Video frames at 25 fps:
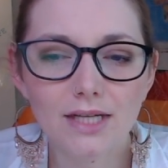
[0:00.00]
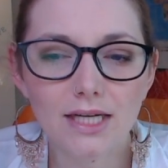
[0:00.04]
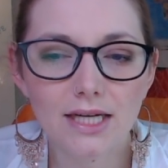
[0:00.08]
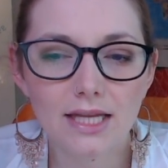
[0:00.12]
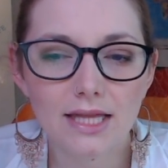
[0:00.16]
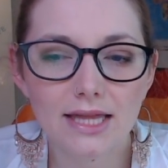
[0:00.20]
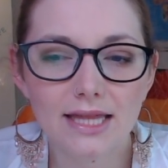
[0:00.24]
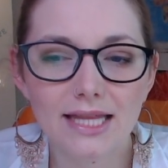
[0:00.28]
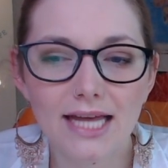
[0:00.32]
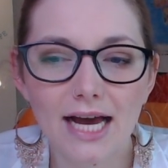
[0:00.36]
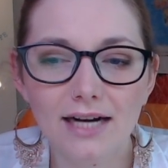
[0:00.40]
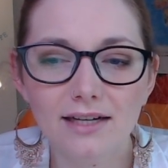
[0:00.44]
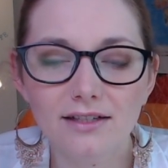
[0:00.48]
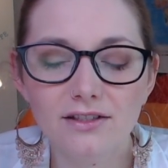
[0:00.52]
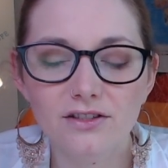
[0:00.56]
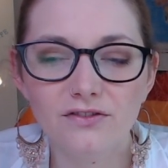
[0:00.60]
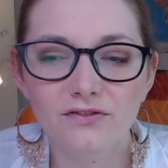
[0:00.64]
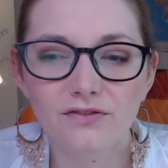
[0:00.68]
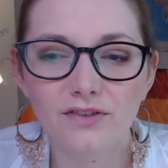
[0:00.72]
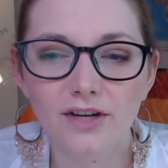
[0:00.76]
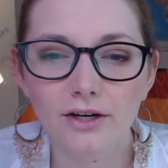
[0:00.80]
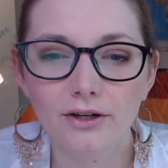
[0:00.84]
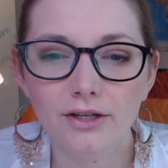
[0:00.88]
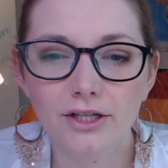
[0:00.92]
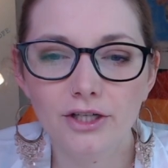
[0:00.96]
That is a
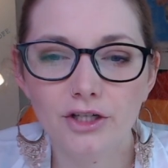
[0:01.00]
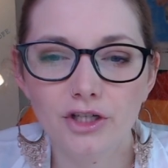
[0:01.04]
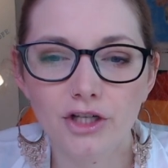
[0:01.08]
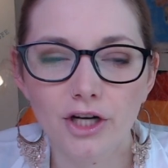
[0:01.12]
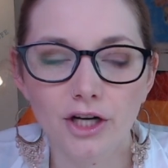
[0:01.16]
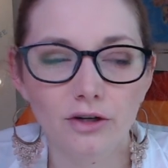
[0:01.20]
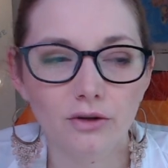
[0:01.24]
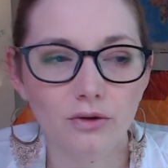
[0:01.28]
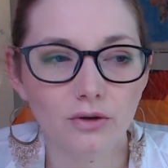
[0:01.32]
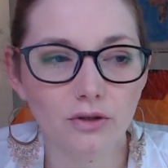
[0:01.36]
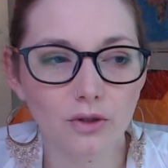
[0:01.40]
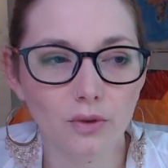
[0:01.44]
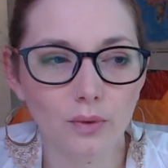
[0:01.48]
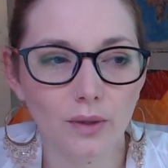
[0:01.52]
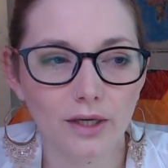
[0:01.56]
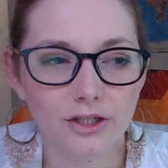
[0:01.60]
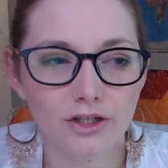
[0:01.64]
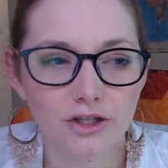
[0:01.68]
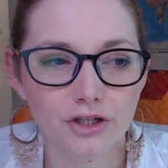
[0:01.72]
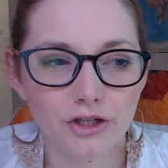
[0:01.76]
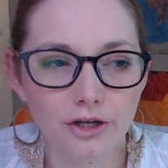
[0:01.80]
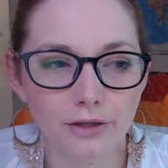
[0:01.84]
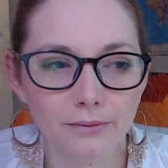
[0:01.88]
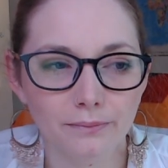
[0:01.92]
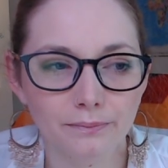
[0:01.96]
very general
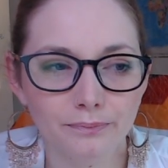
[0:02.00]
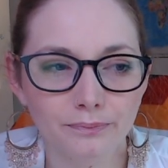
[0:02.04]
question.